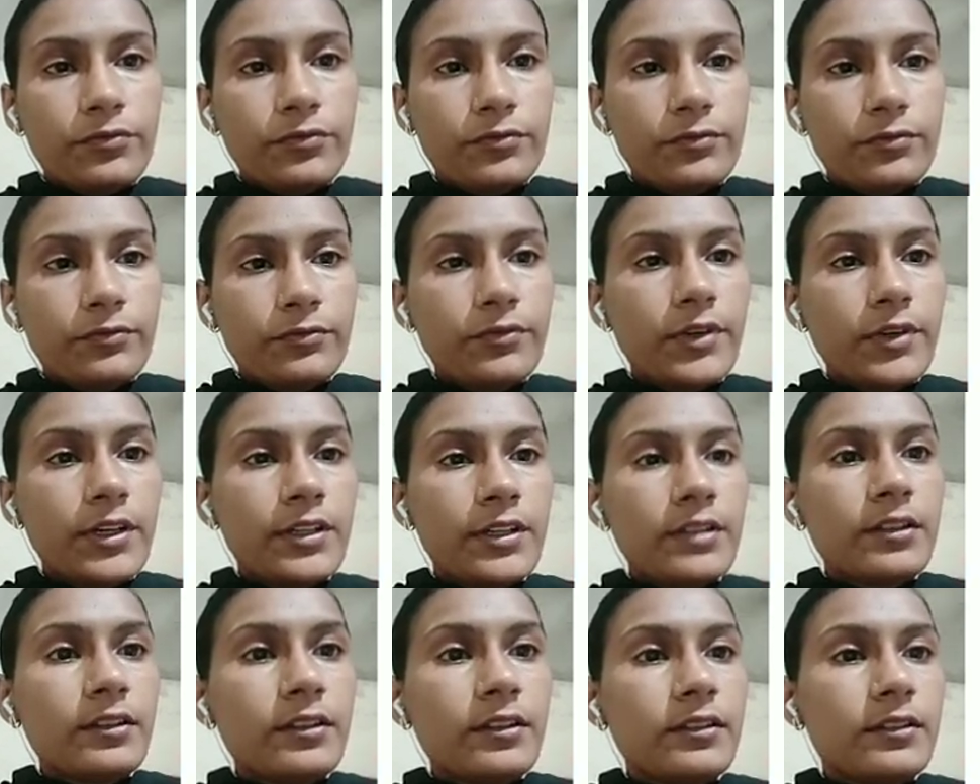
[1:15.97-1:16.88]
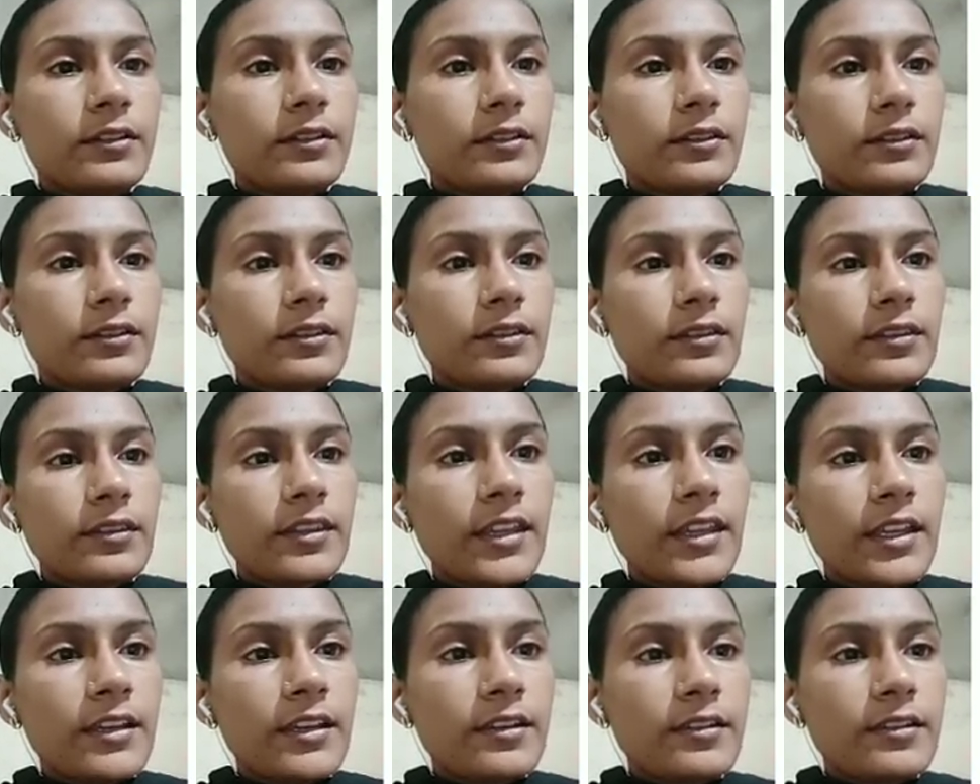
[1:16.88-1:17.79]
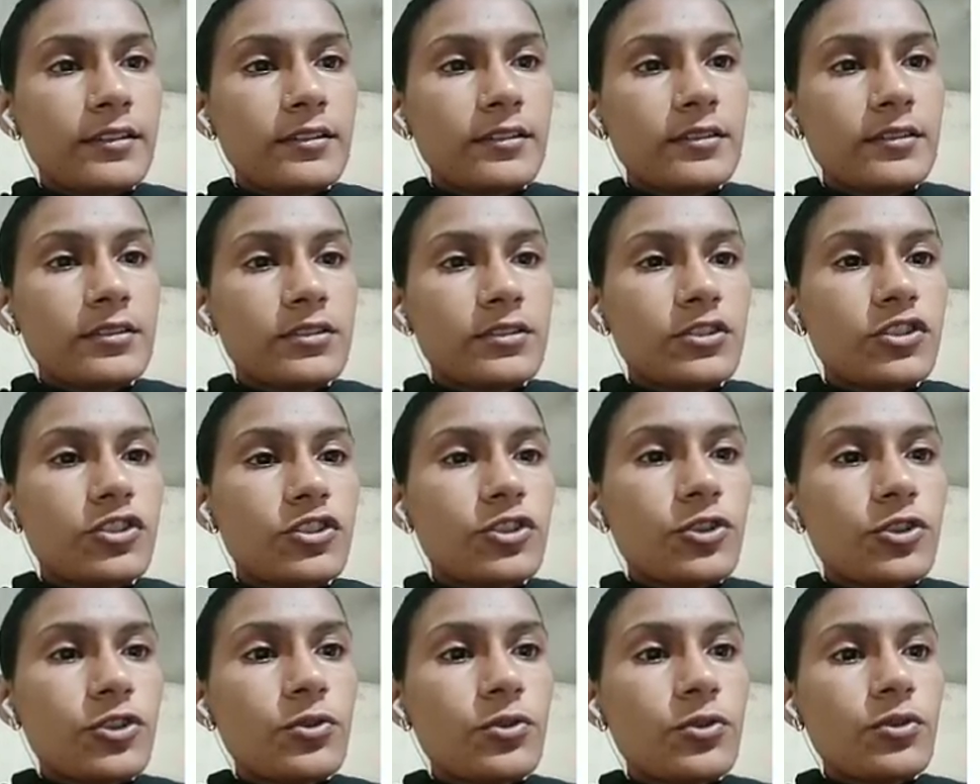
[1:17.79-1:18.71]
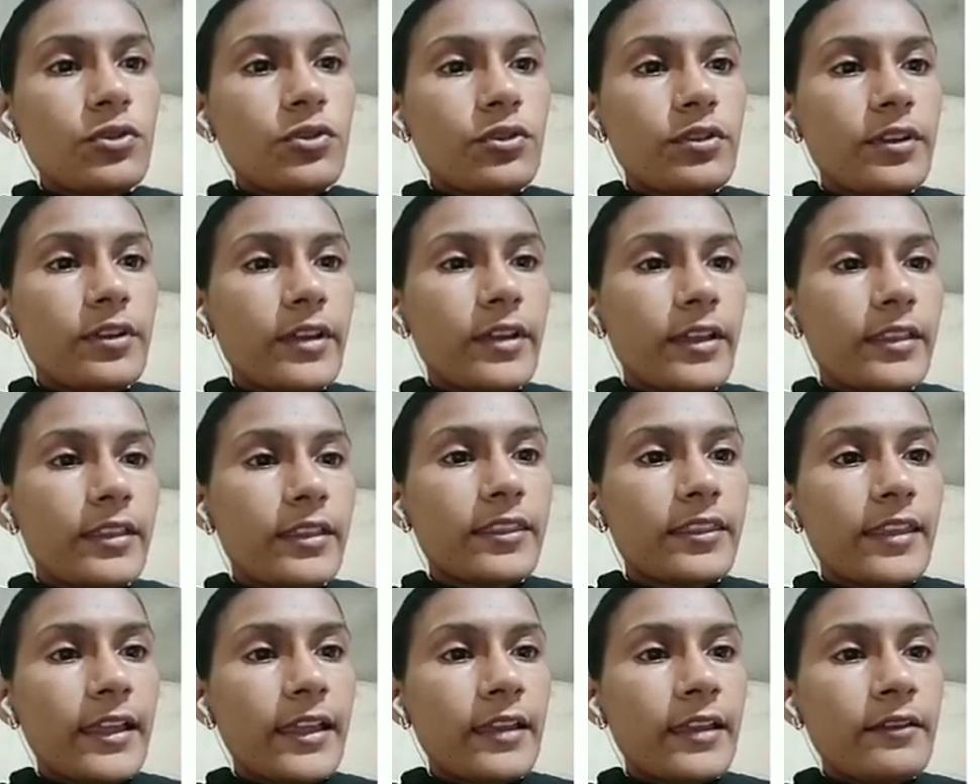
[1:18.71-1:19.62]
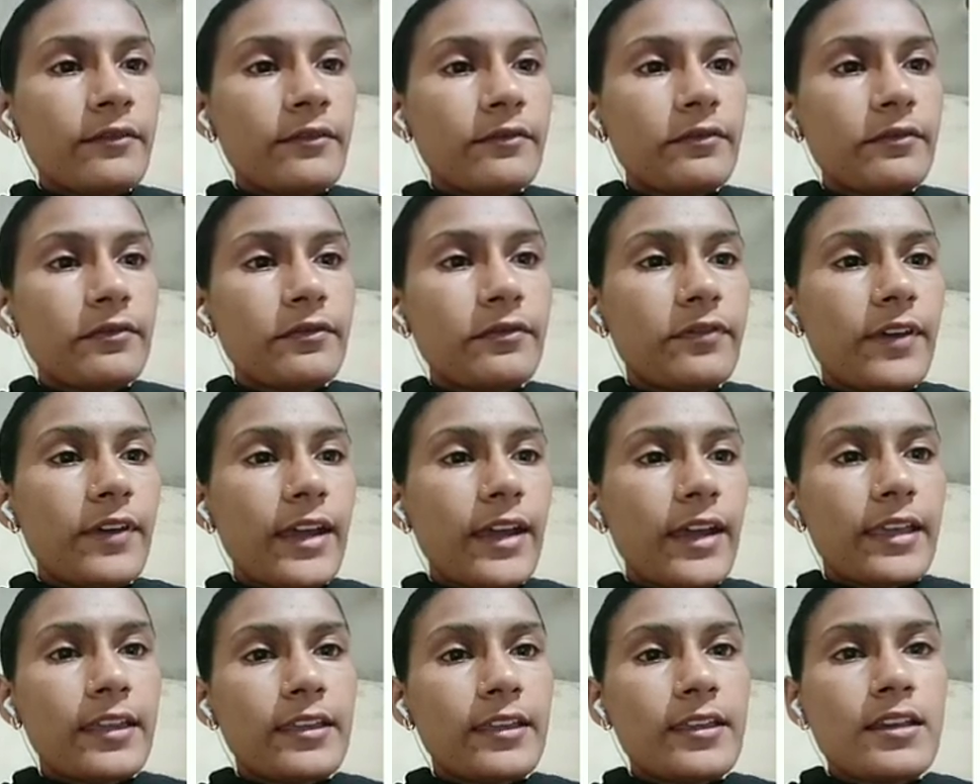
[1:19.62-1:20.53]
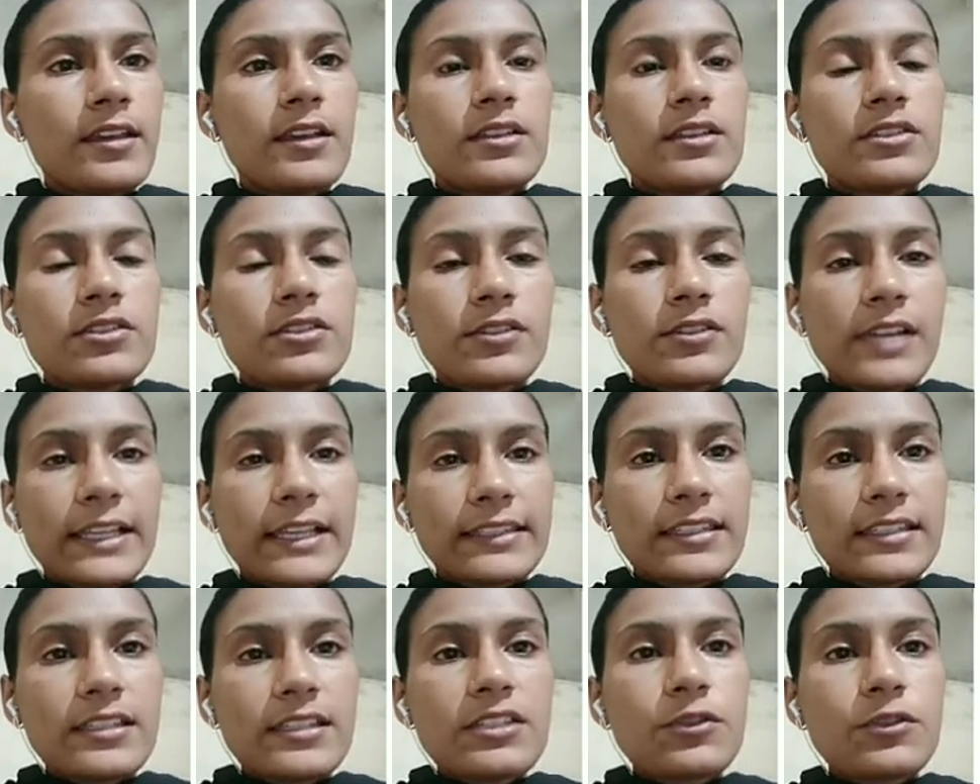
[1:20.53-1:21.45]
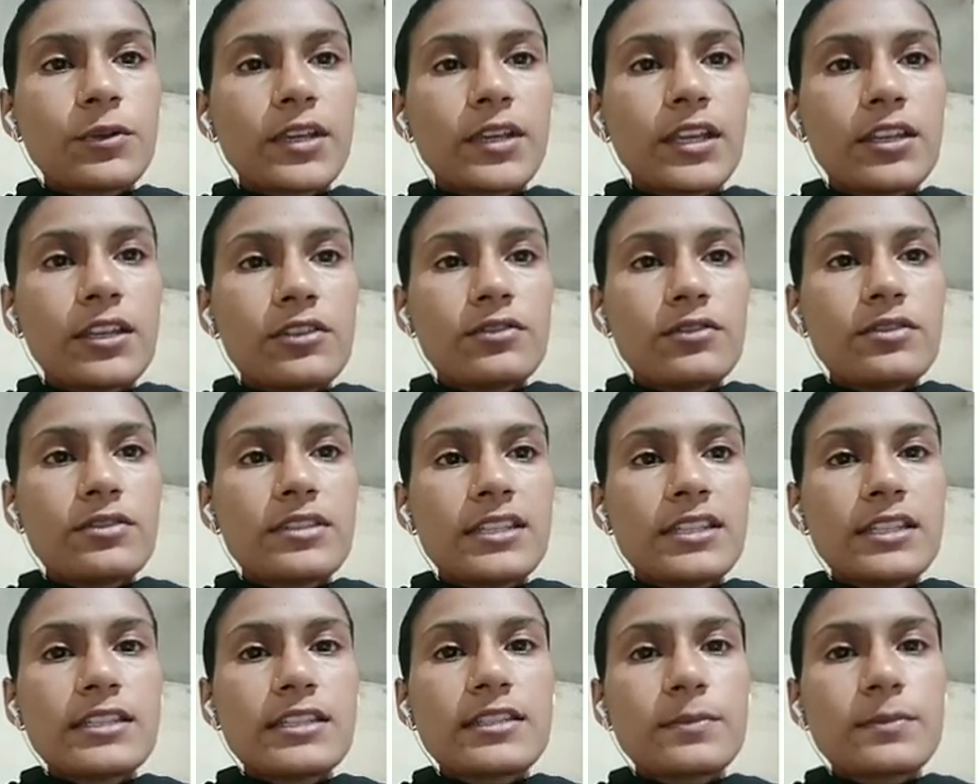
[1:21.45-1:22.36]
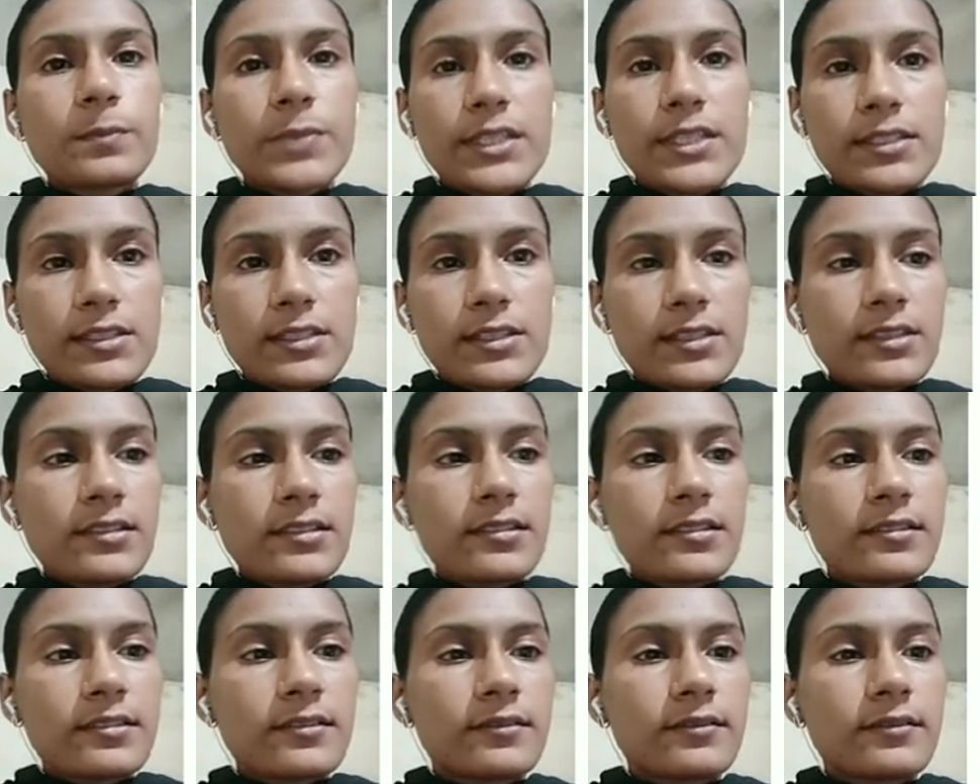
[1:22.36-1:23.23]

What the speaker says: 1, then 2, then 5. So like this we can use these pieces.